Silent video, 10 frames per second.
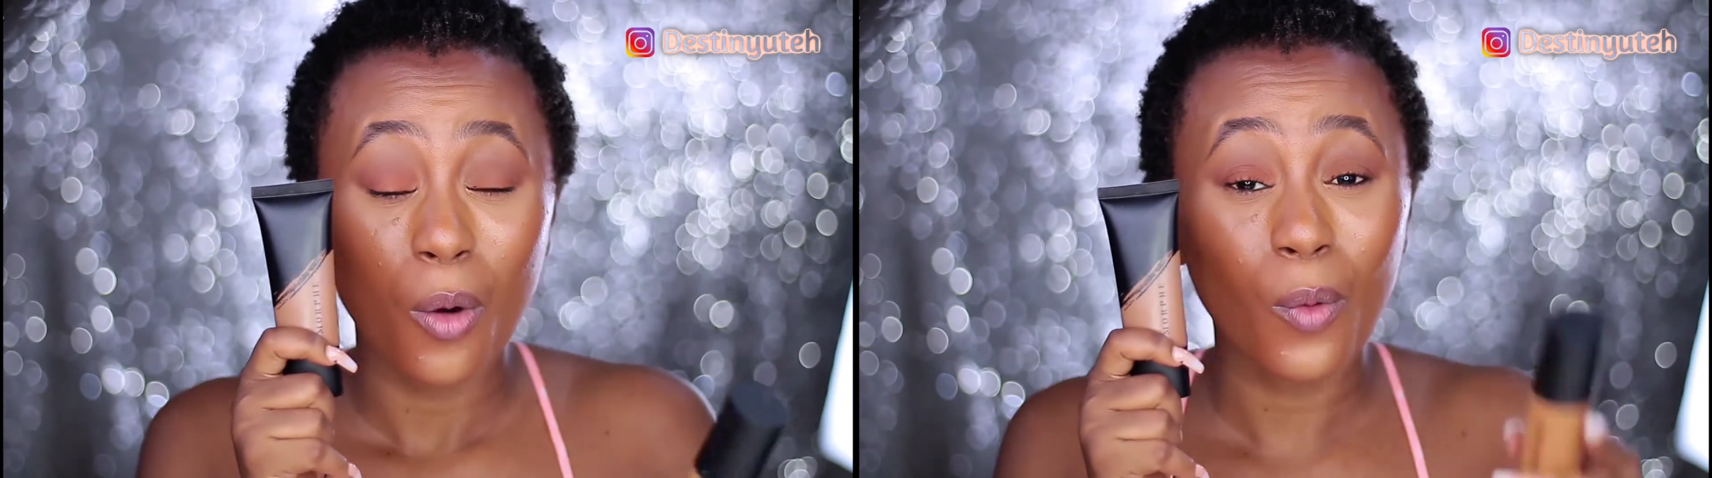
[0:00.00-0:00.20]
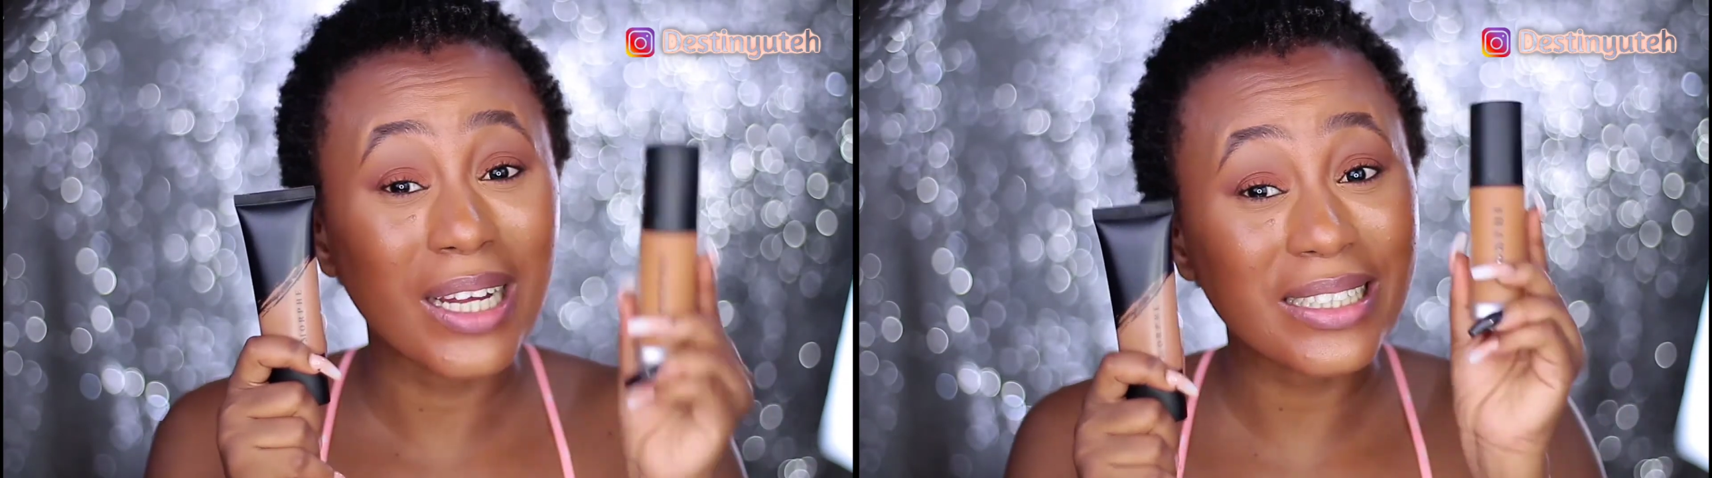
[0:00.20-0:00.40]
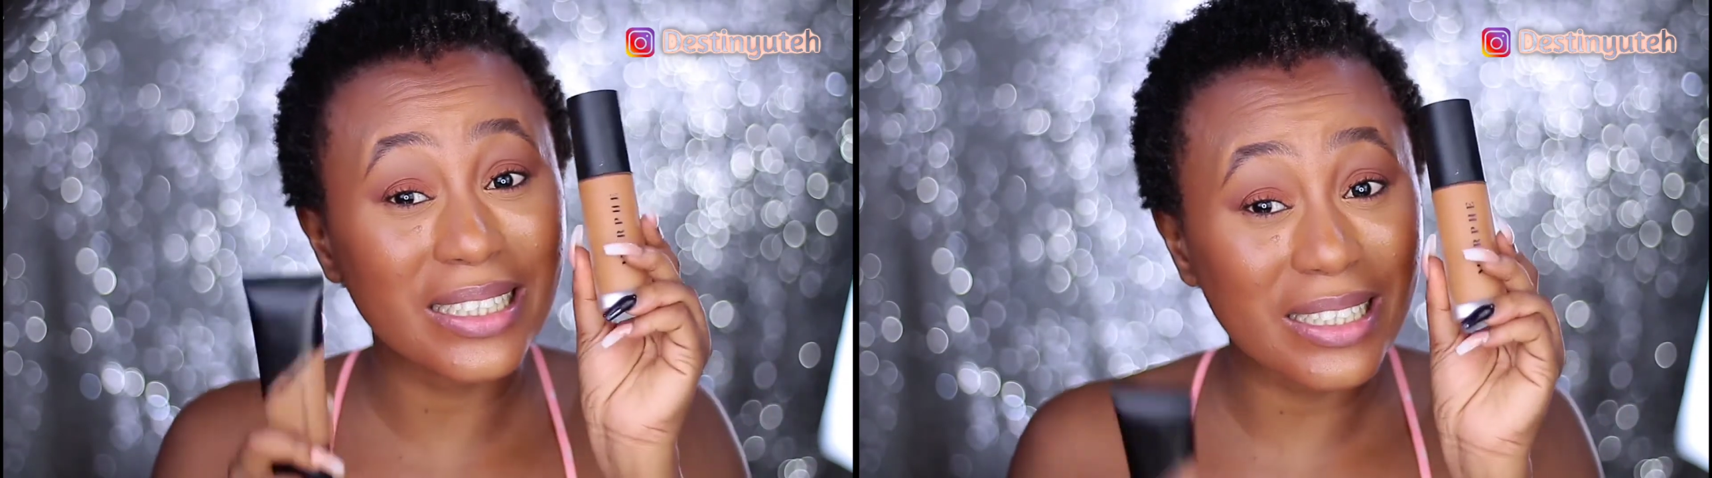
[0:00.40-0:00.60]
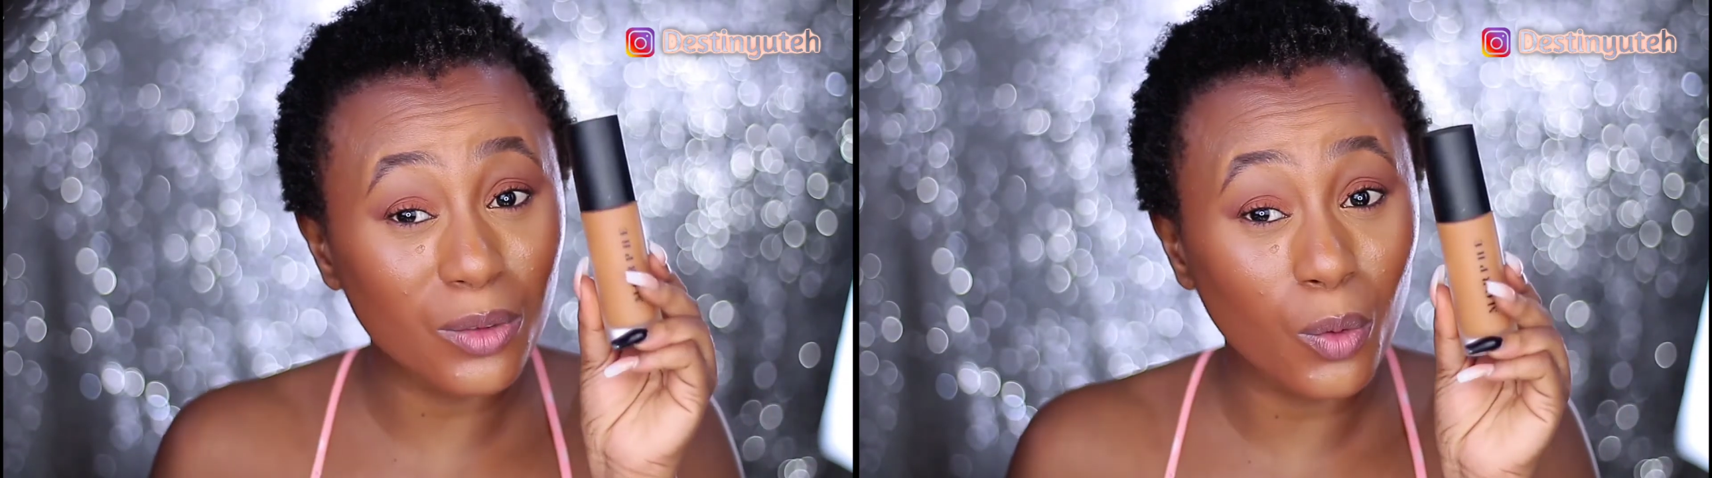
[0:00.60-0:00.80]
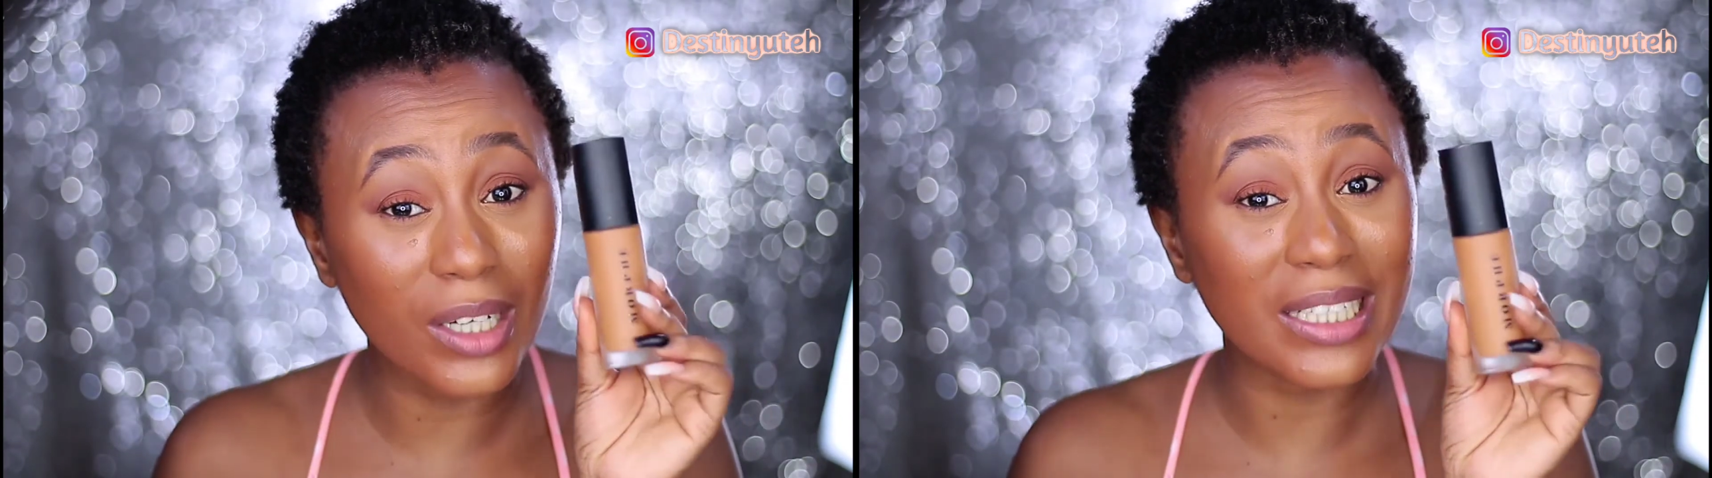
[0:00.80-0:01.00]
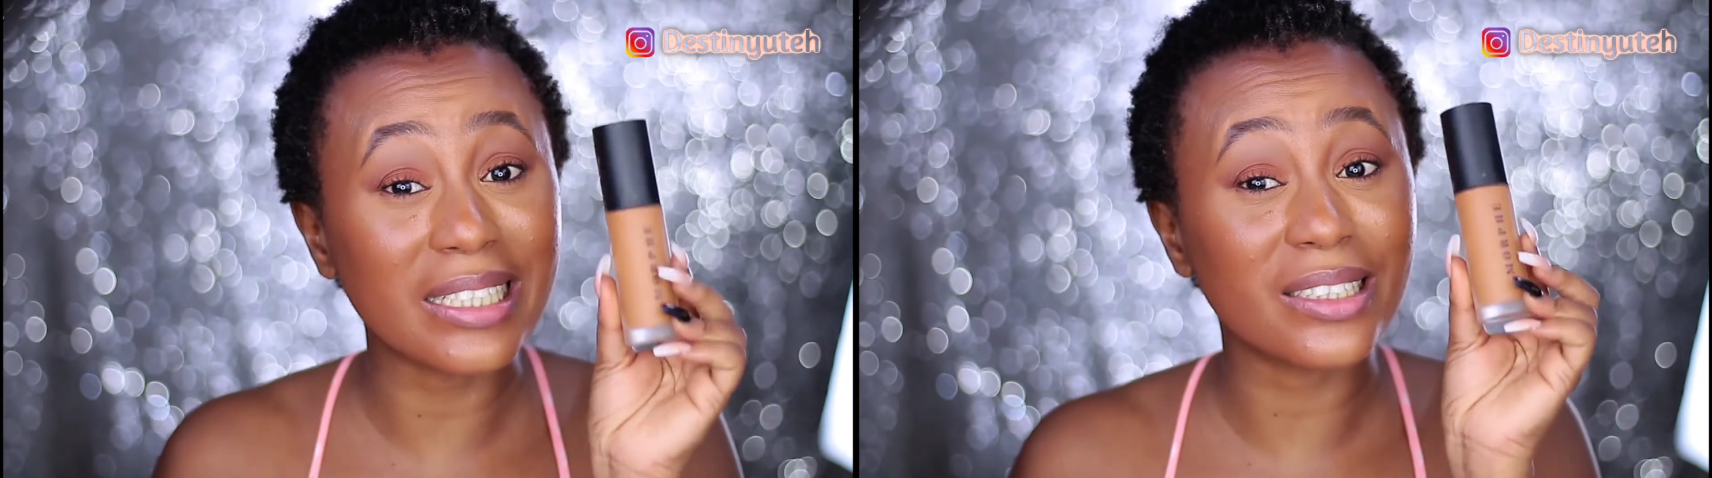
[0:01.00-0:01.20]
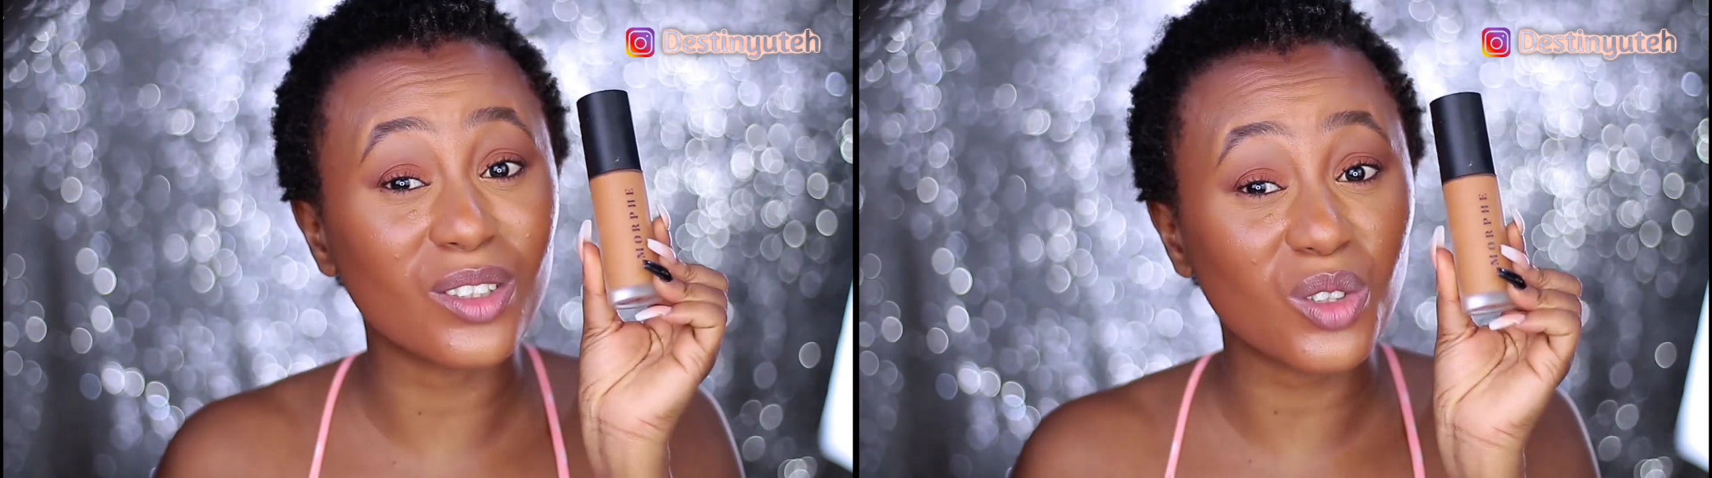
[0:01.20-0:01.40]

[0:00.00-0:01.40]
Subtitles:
while this one is